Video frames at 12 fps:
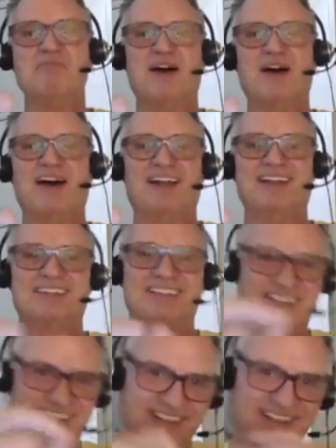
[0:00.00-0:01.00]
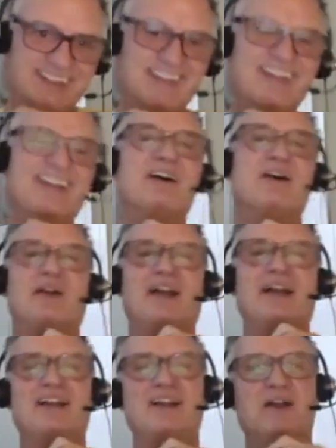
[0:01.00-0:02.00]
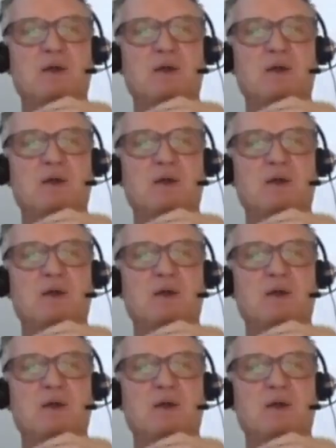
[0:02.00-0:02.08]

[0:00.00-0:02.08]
Okay. Then after that,